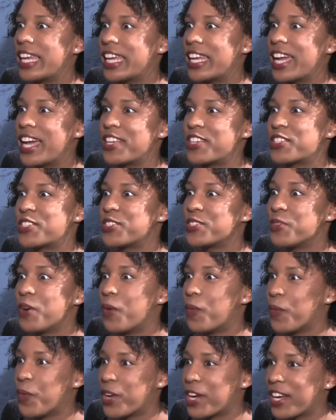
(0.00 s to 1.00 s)
get it. I just knew
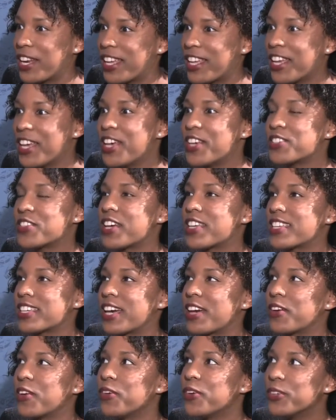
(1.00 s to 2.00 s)
I wanted it. So as I
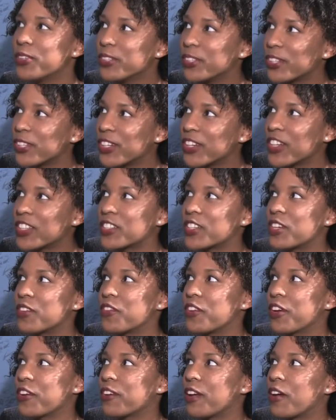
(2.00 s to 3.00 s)
got older, I
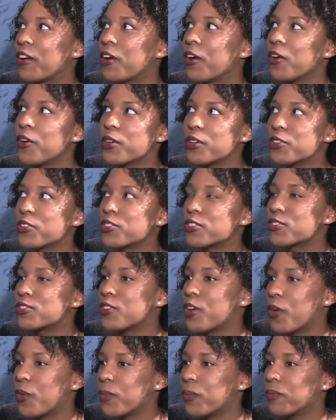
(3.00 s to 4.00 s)
started figuring out, oh, you just
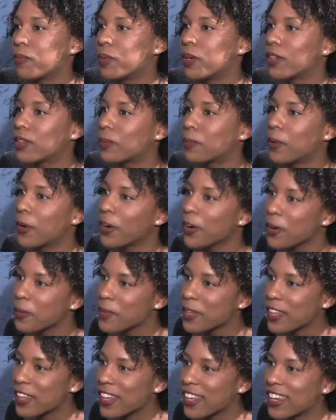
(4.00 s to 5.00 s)
don't put the
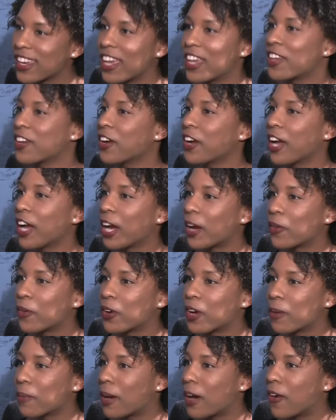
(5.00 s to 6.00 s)
perm in and your hair will
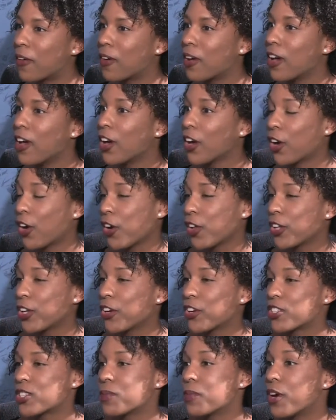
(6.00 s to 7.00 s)
come out
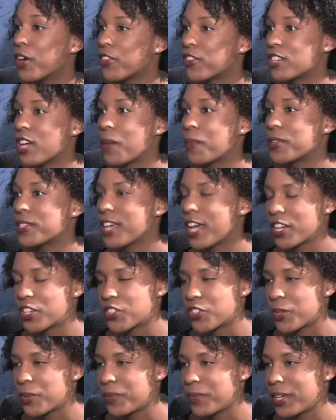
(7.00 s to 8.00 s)
curly or some other type of
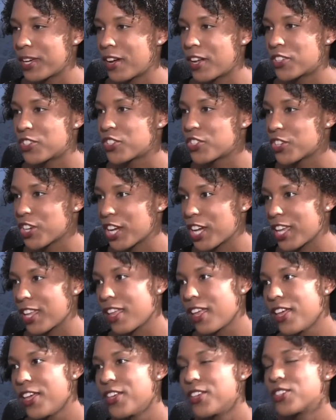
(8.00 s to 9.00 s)
texture beyond straight.
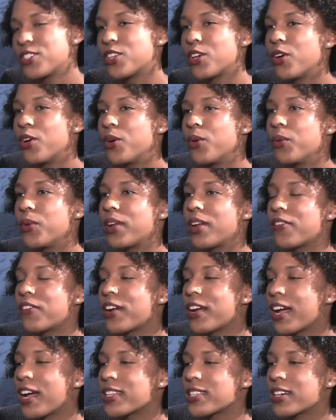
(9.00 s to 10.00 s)
So whenever
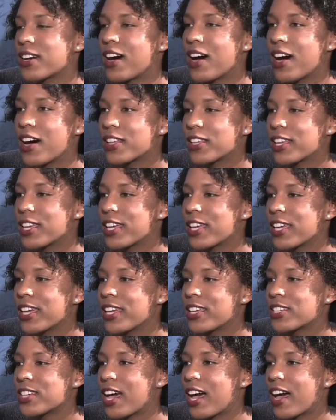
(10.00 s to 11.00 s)
I got to
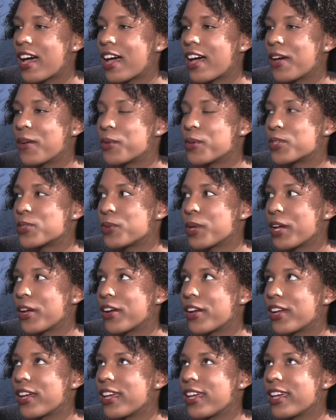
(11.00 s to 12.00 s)
college, I was
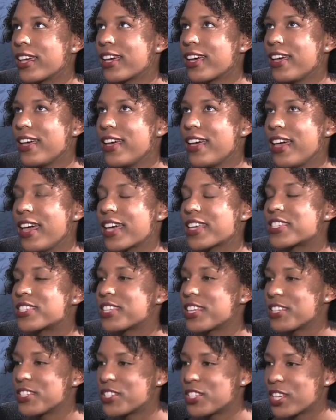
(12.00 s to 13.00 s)
wearing
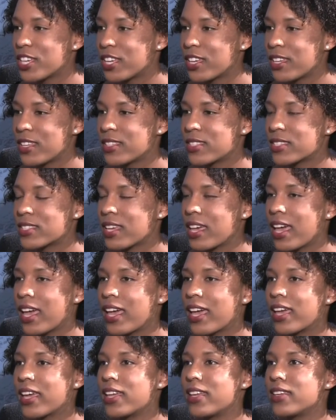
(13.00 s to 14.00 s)
extensions
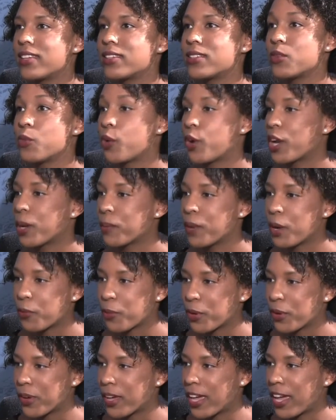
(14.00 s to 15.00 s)
and wearing my
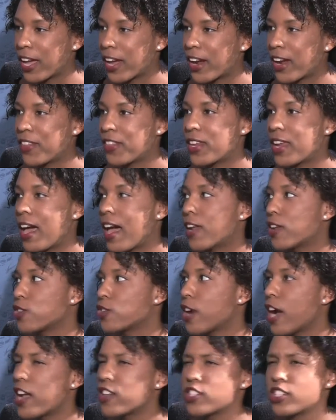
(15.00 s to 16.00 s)
real hair, and then I had a
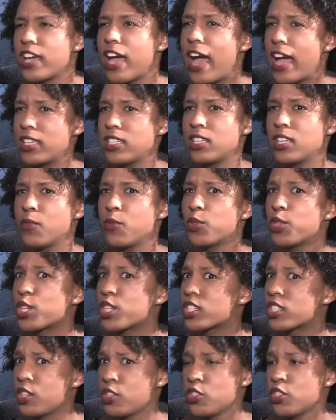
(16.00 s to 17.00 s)
tragic accident with
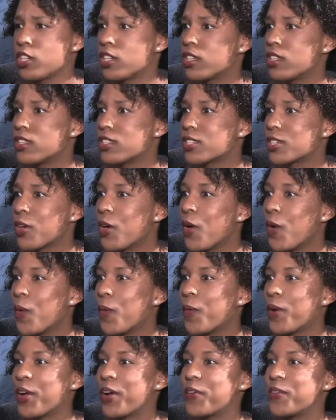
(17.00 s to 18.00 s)
extensions
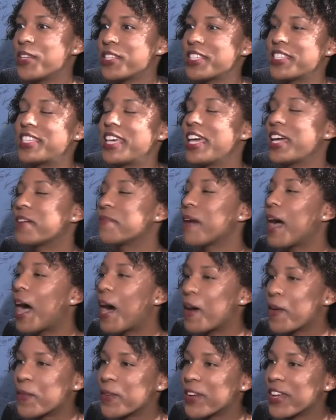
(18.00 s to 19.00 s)
where I went to take them
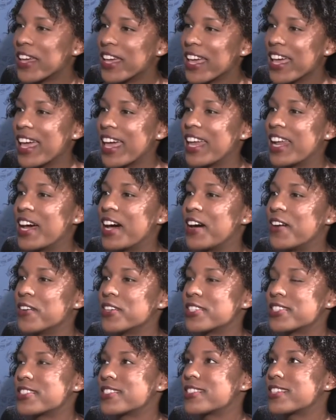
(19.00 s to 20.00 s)
out and I
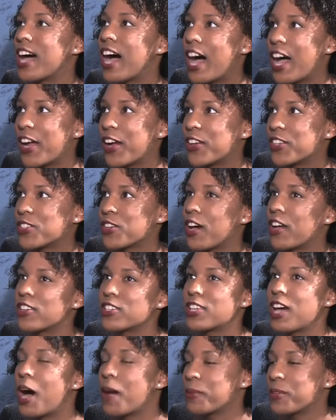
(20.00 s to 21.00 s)
was tired, so I
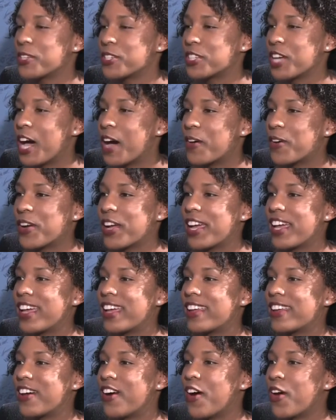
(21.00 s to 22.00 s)
just hopped in the shower
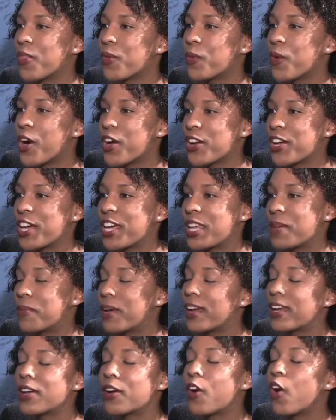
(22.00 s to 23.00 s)
and all the water hit it,
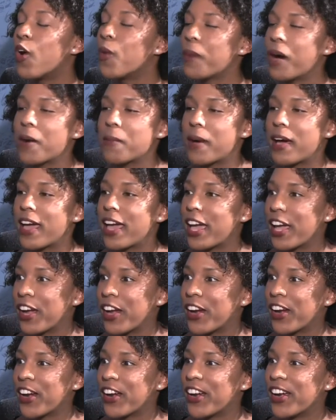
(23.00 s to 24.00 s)
but I didn't comb out my
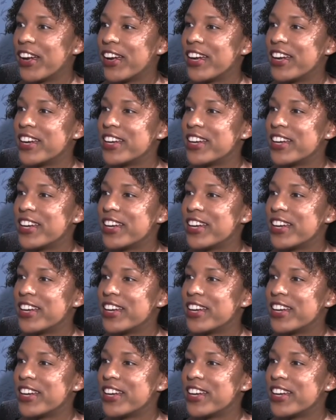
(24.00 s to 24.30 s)
hair